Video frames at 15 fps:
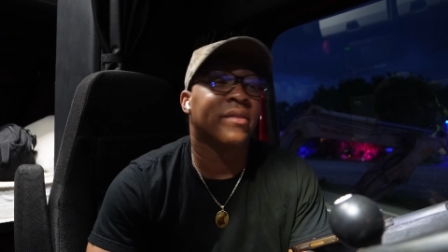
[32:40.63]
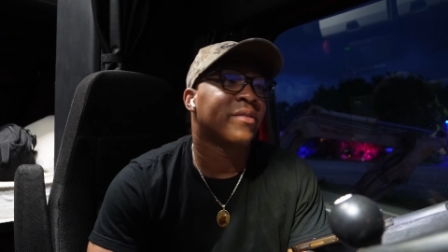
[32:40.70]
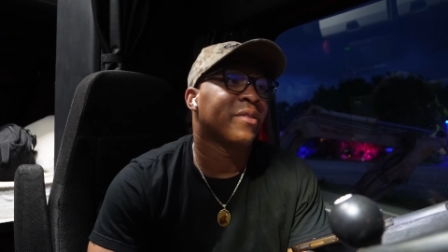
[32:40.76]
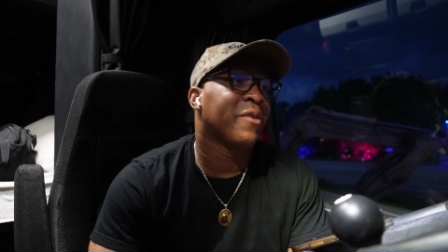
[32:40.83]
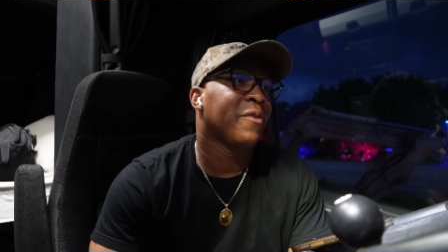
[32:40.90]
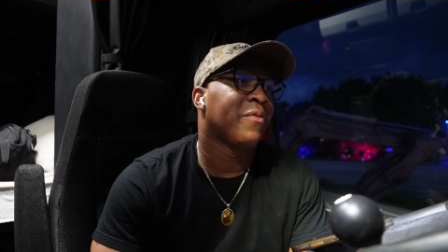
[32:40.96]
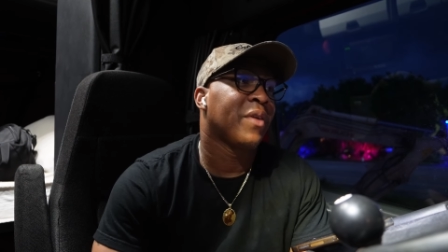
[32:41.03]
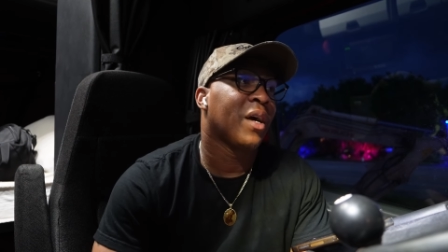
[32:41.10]

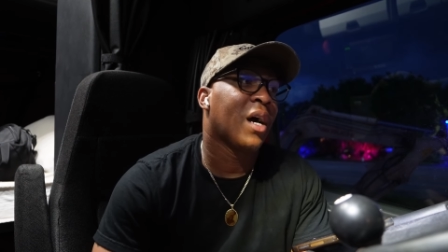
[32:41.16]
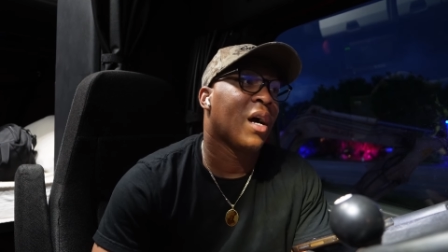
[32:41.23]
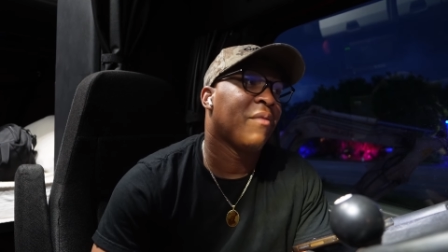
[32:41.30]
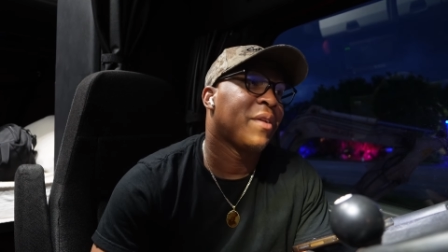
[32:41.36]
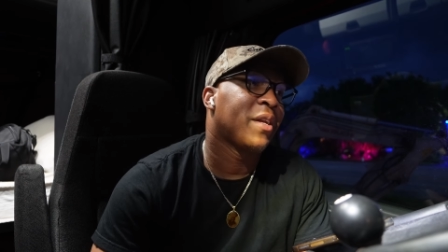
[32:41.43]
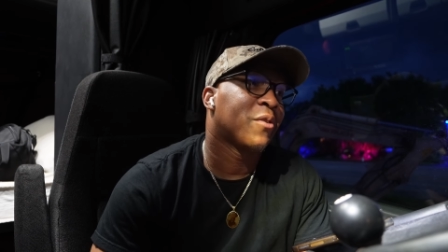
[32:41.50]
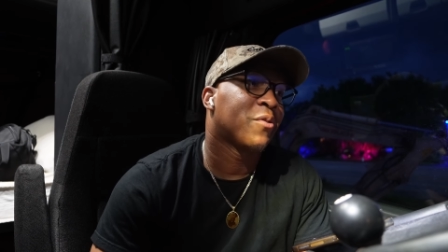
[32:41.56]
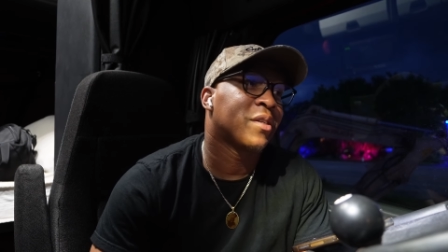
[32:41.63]
So if y'all have
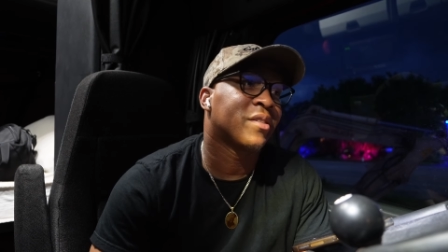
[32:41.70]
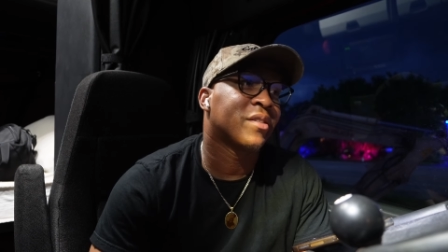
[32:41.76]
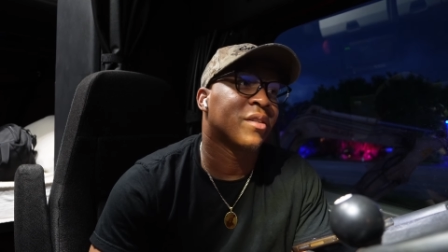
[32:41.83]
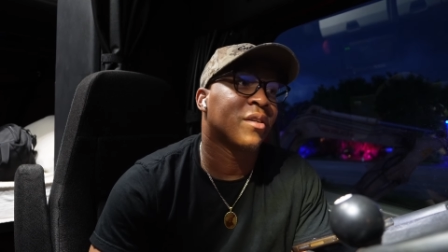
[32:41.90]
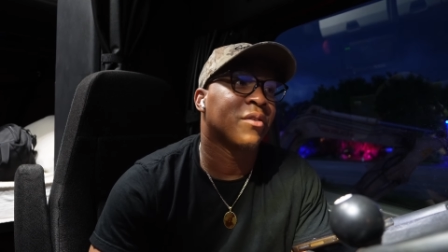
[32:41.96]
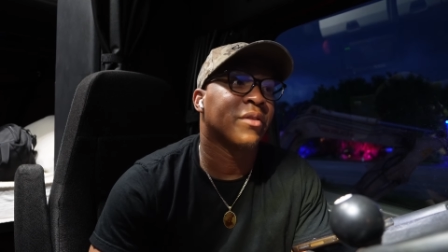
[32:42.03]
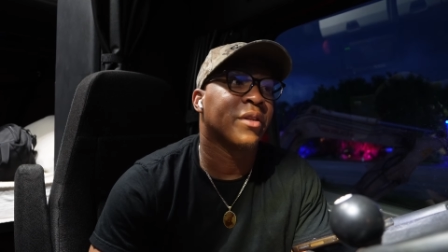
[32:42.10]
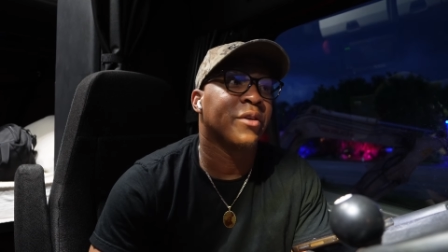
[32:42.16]
any questions
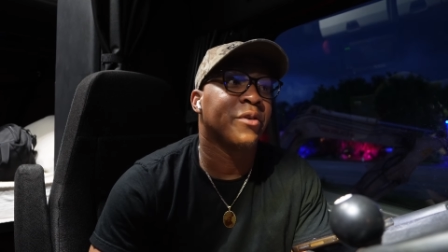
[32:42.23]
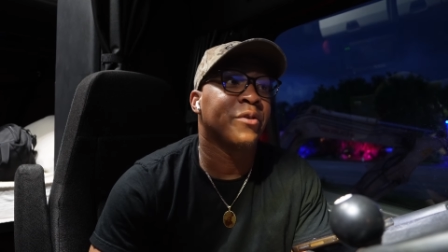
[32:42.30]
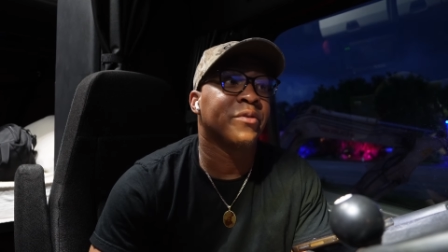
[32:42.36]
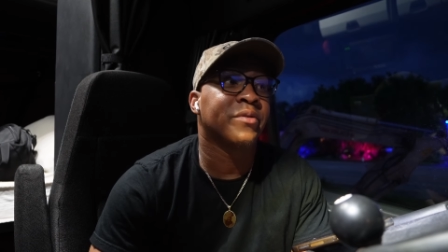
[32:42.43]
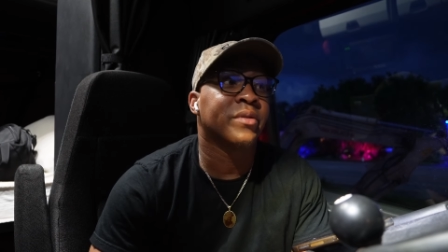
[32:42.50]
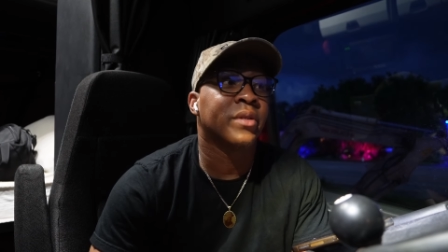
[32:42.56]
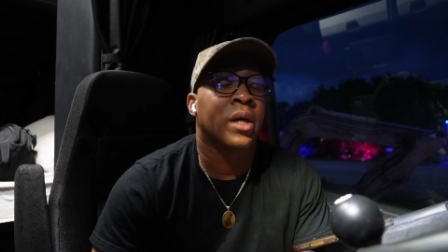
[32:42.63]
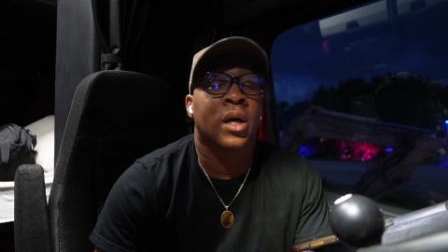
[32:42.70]
on
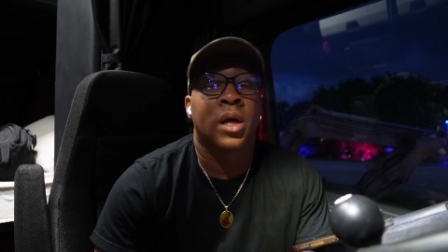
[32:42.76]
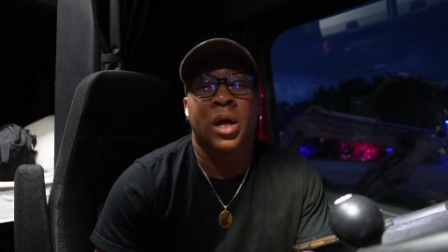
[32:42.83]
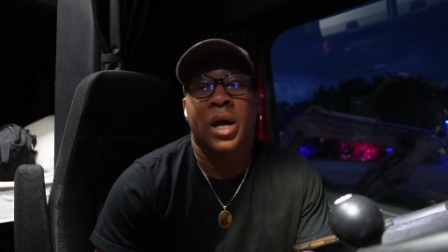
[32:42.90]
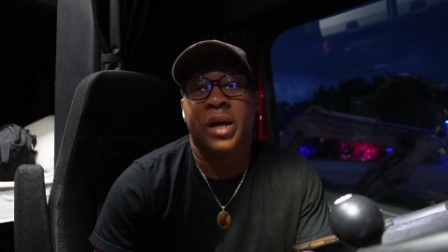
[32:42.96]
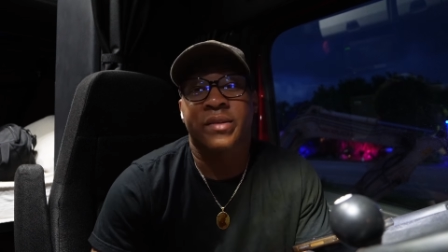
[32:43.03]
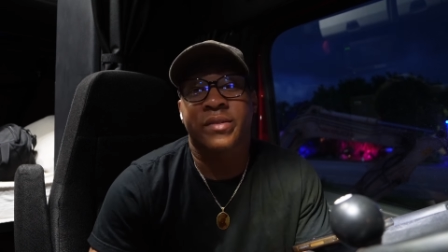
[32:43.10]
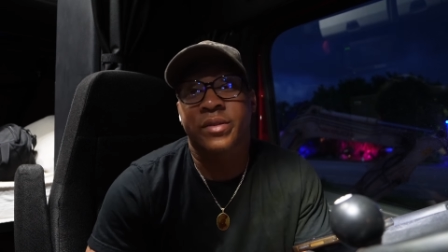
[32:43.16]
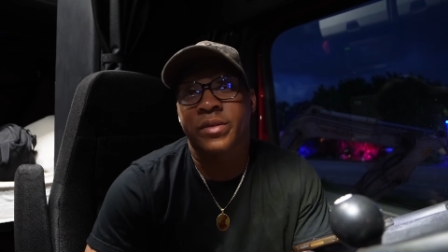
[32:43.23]
those,
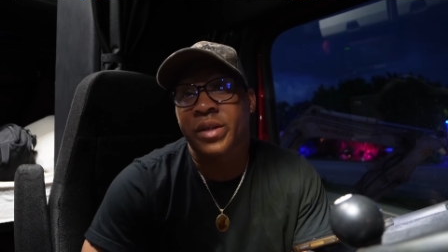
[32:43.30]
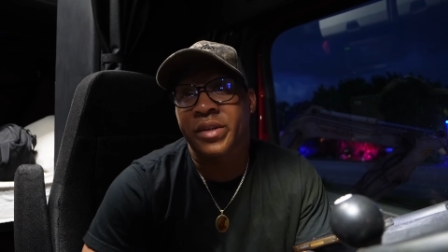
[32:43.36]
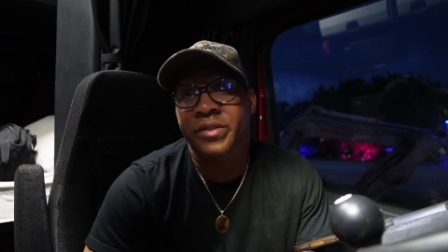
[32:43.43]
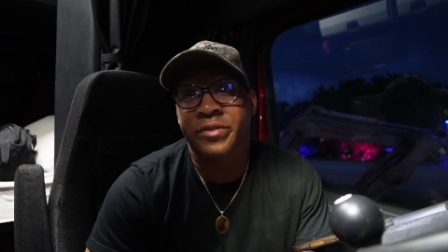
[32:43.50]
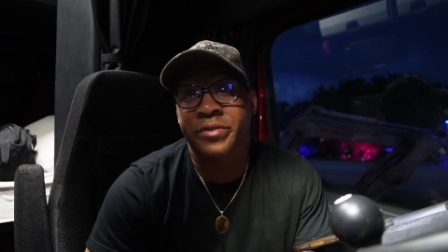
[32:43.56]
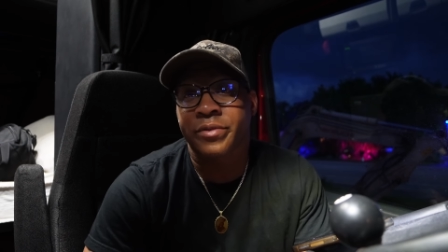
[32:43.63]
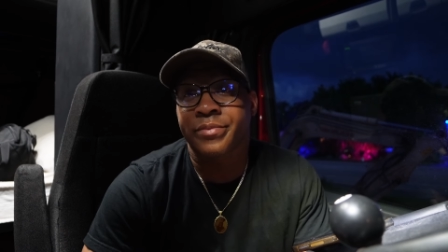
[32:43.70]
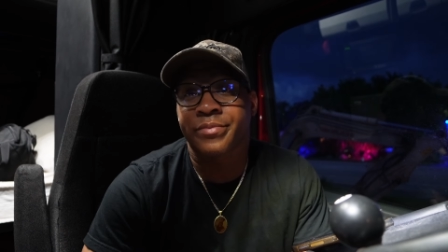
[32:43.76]
I can still
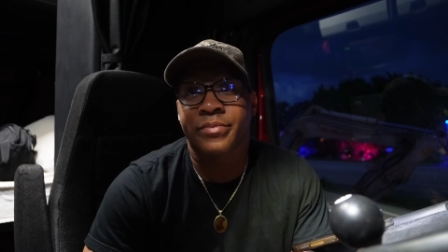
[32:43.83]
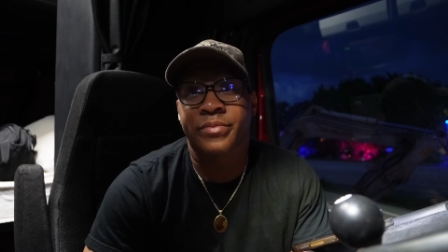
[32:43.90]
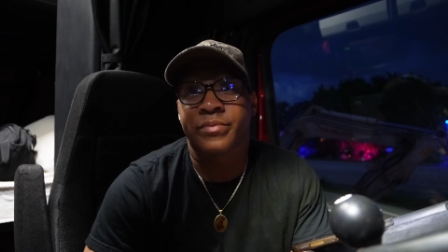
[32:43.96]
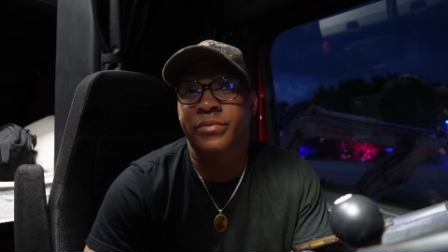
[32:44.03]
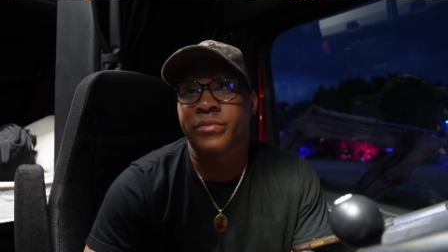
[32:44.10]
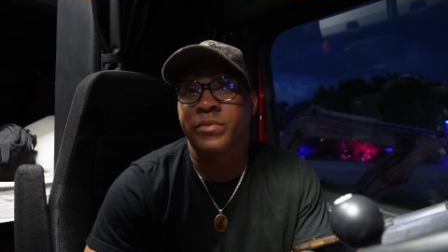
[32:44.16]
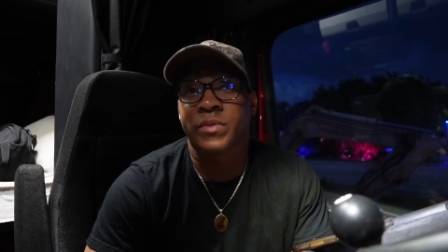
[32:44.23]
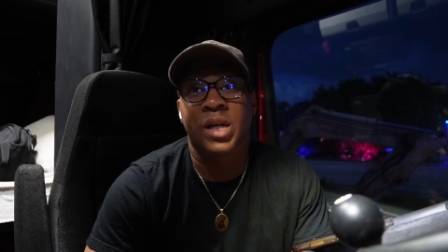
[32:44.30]
answer them.
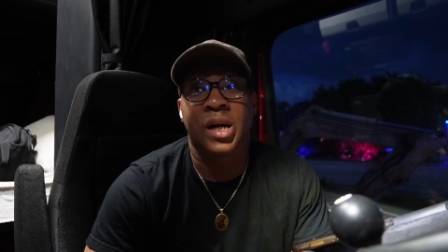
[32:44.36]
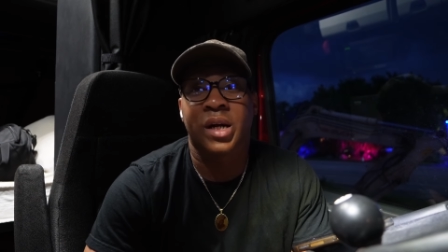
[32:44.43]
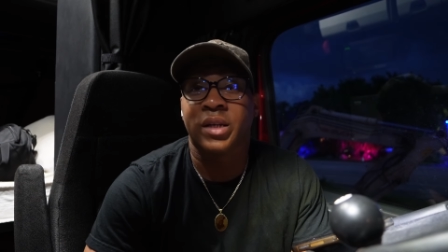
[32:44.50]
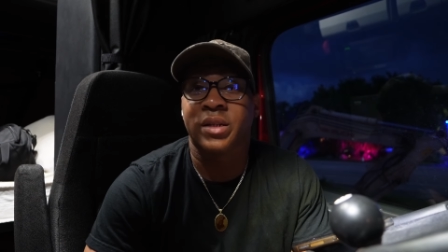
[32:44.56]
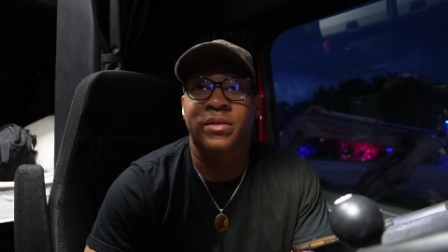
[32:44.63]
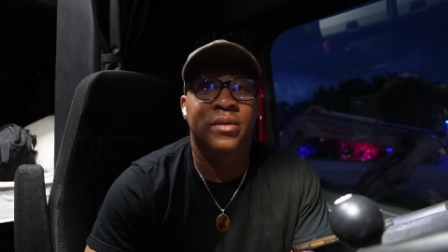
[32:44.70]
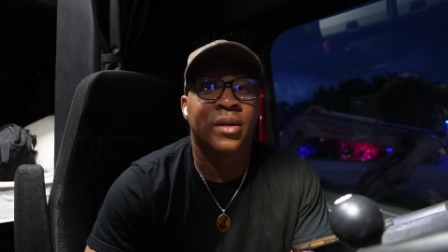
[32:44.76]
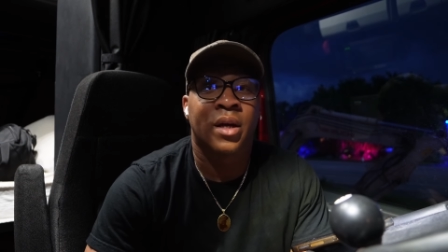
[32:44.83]
Y'all can